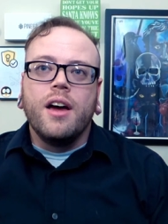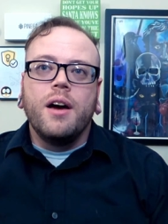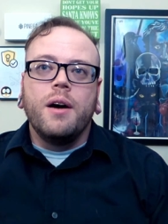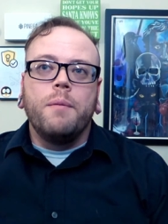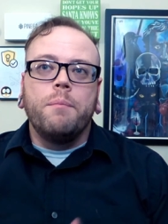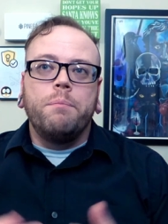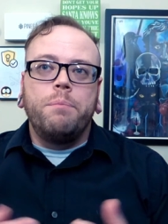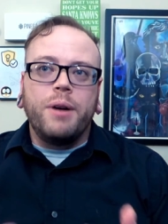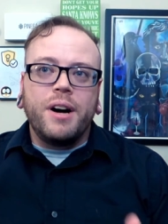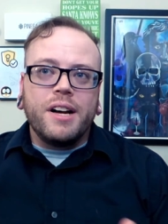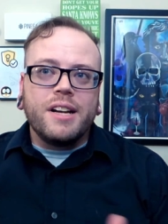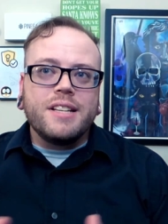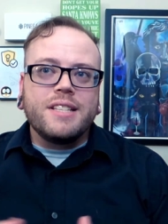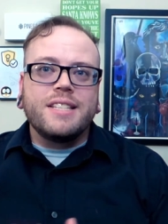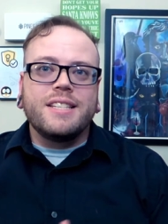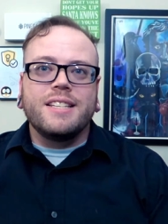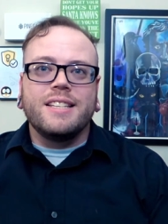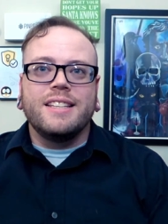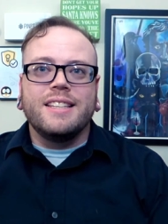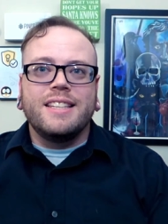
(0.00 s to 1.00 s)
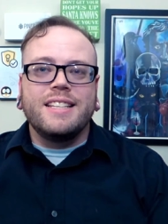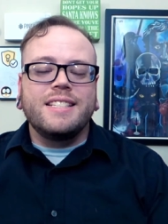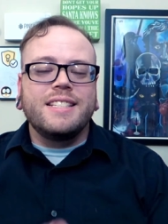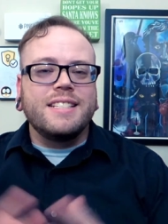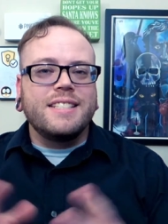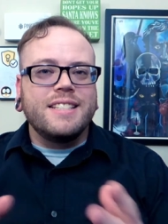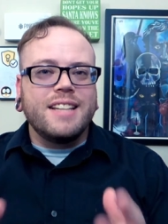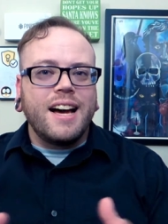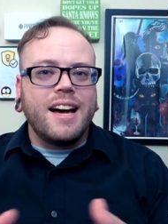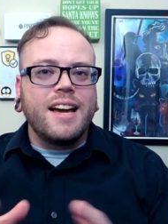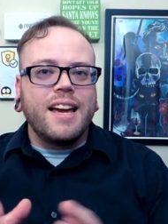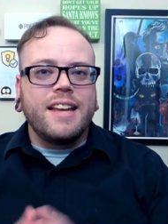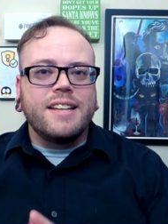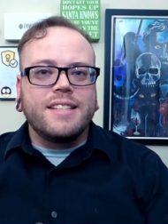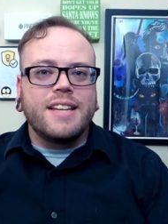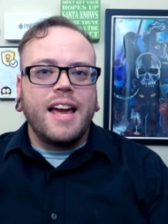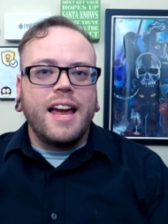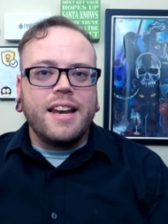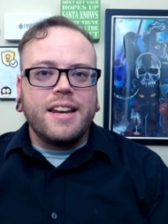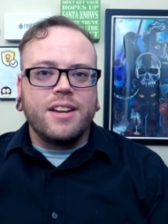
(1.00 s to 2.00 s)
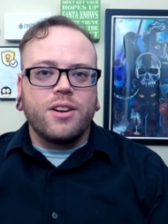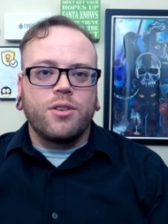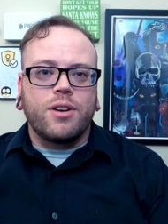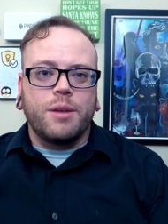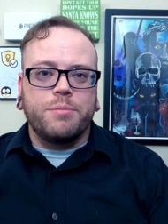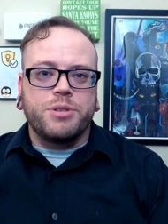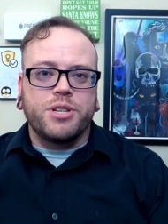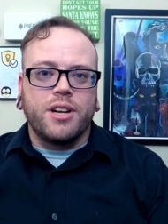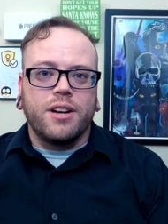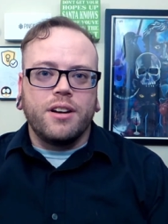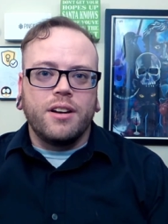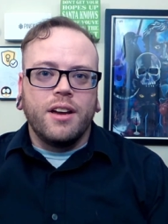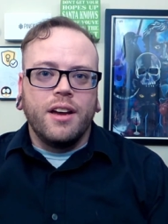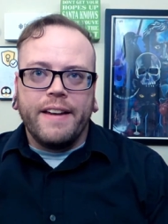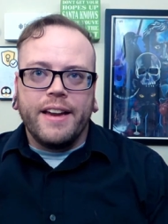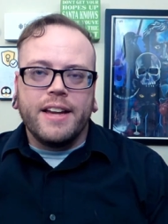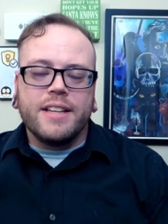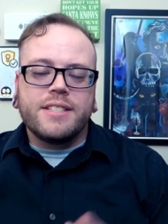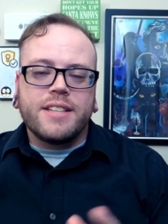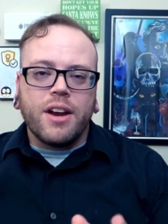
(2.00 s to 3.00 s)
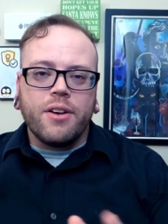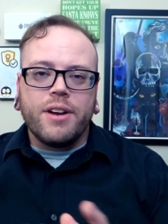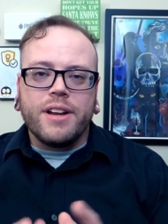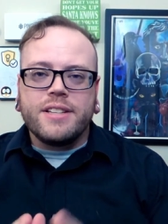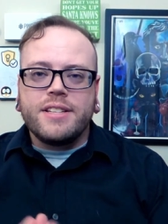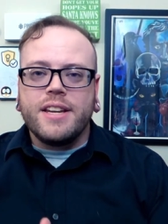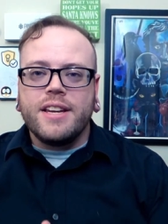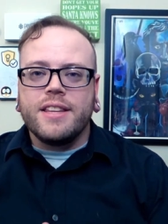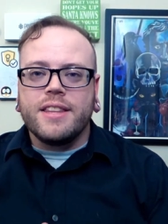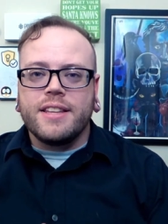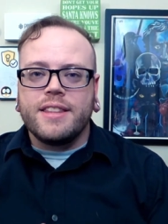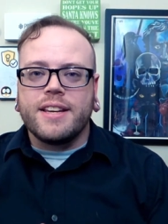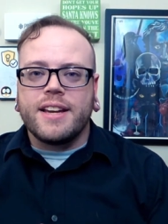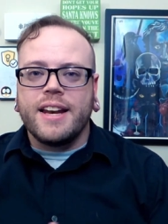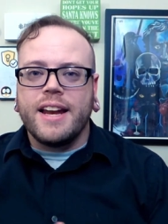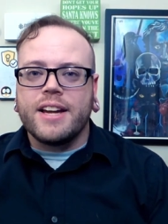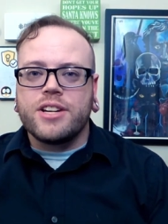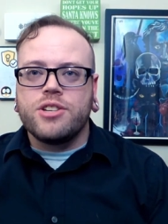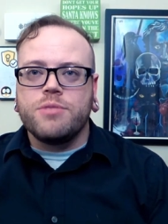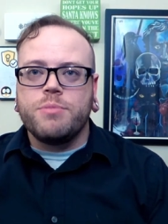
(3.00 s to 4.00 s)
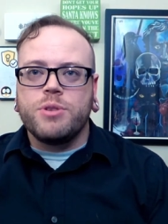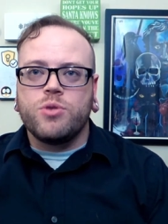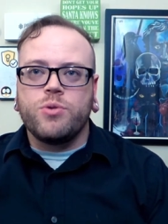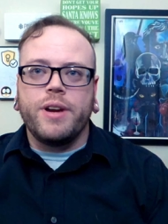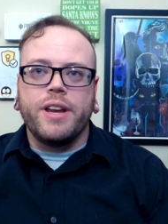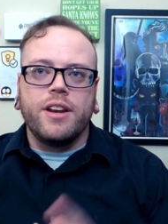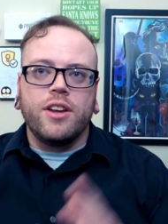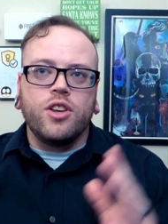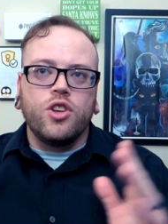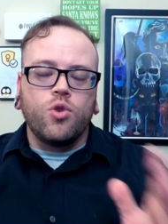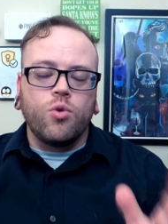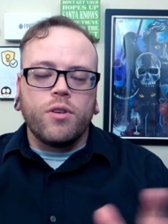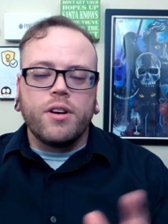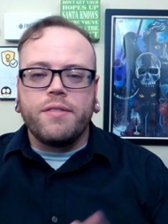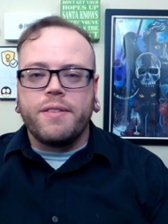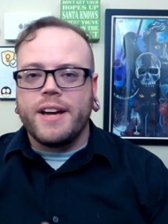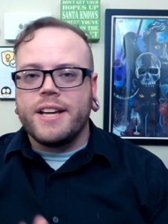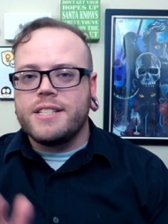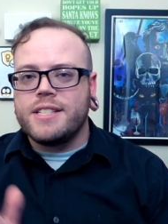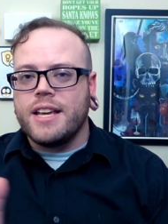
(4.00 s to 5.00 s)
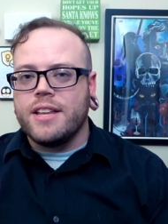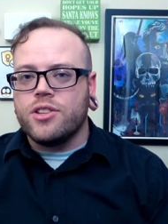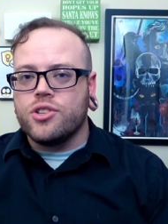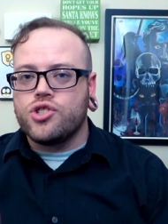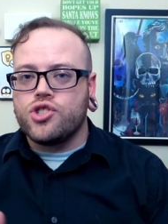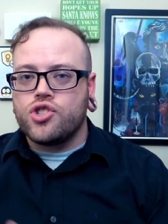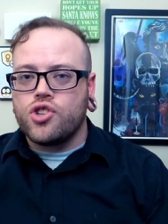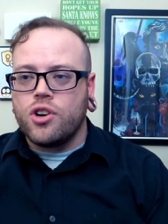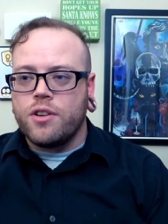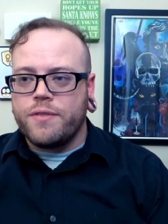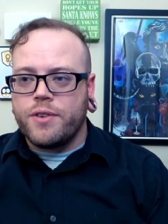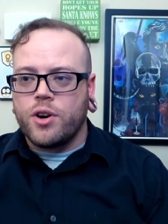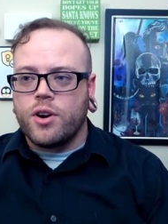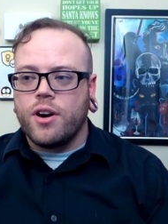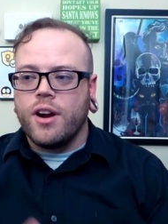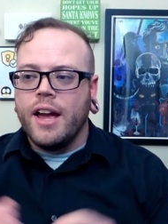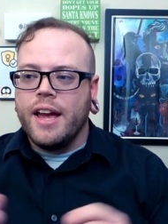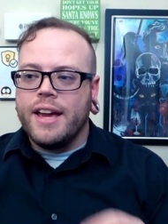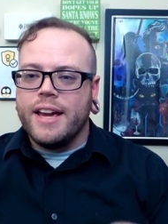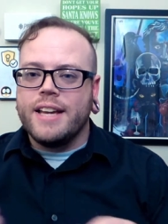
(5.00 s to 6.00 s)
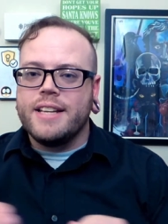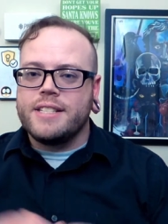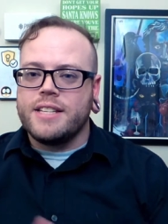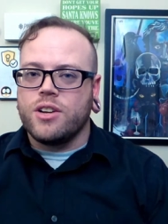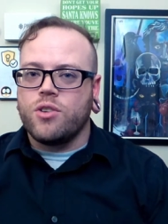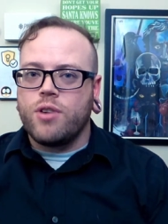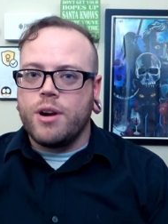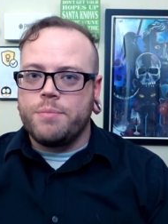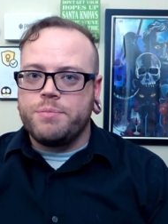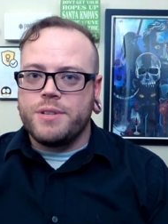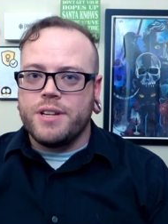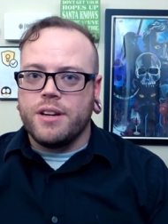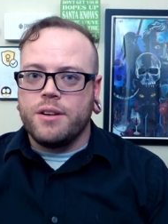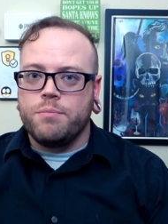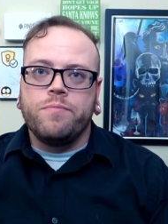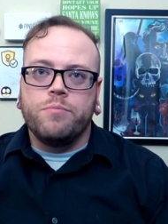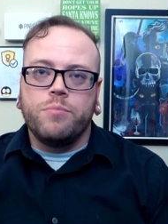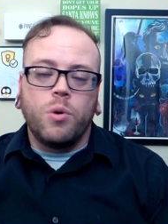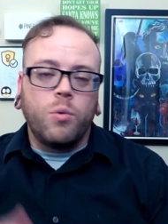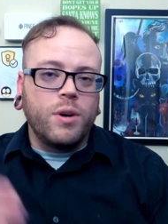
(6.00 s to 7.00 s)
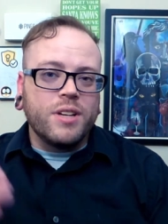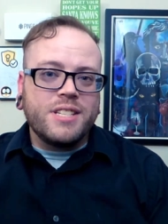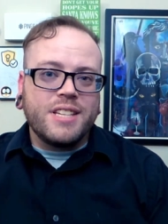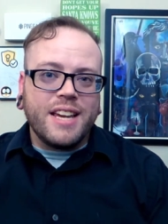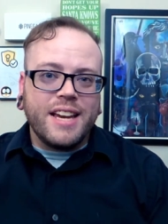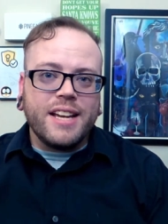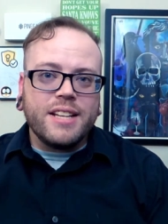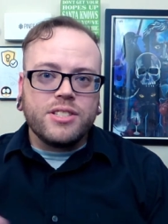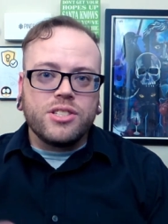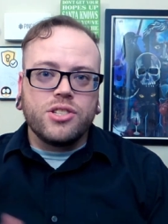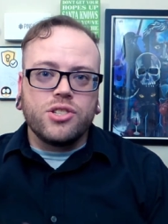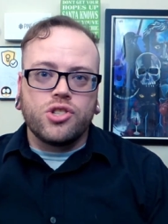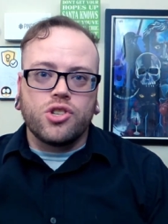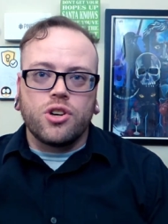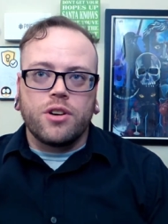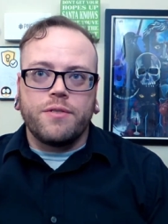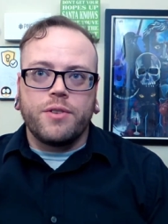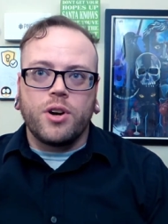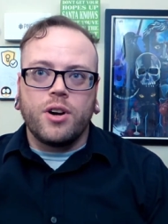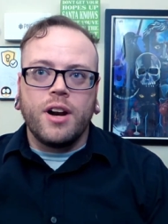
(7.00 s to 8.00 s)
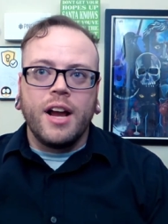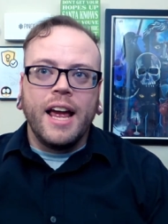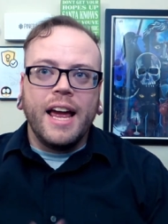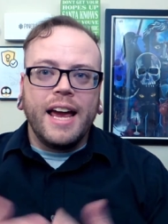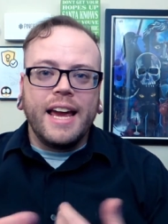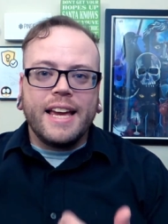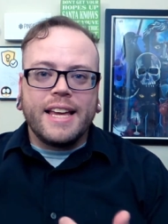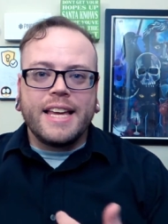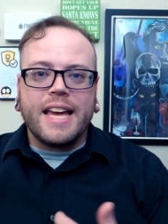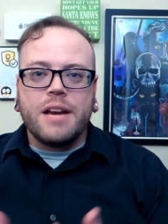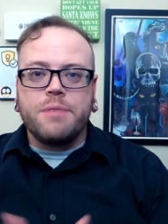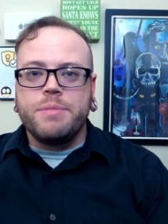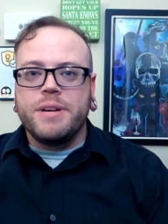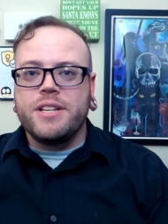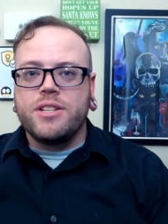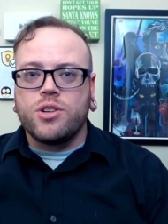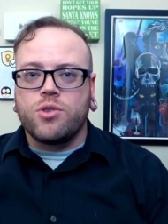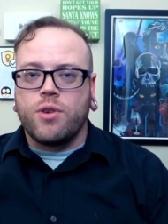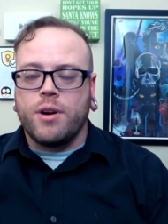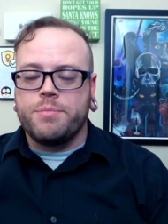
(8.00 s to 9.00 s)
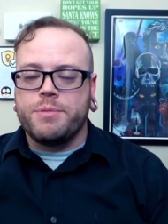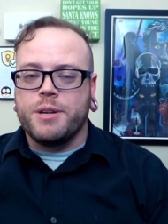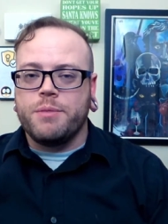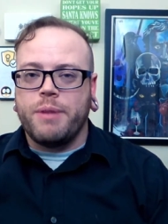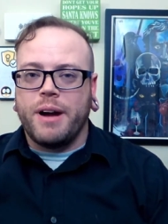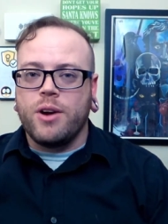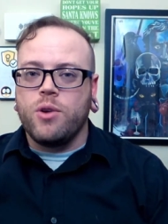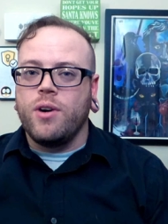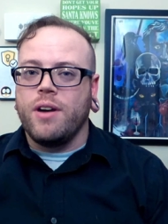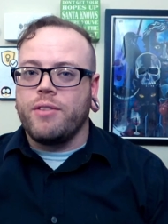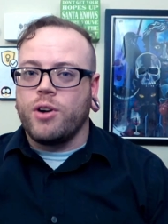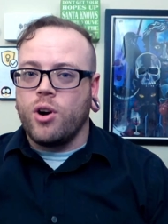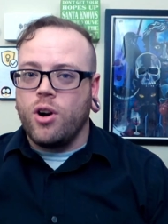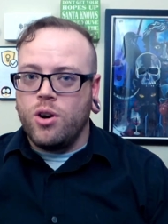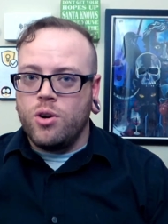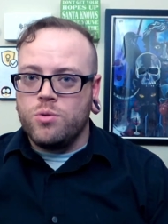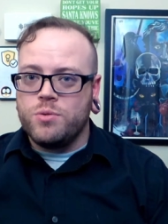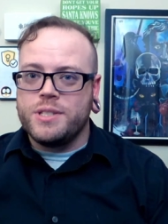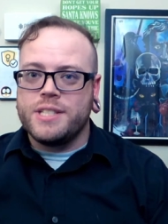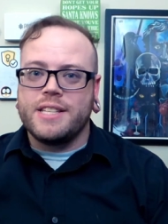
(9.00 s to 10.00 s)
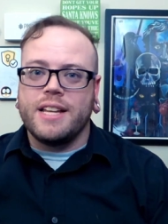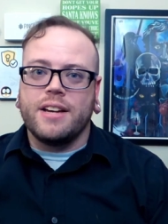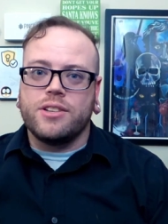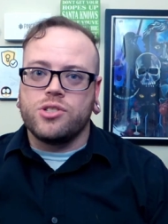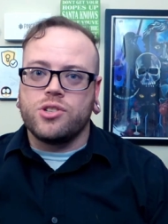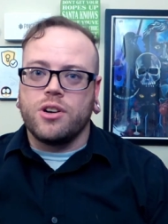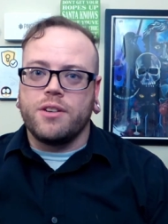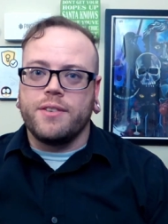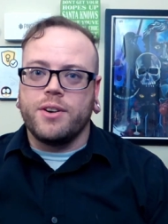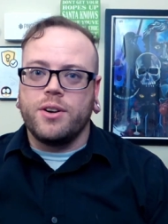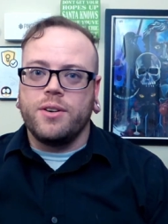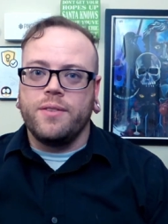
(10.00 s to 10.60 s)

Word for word: But this is not end-to-end encryption. It's guaranteeing that the connection between your device and the server is encrypted, but once it hits the server, it can be decrypted by whoever owns that server.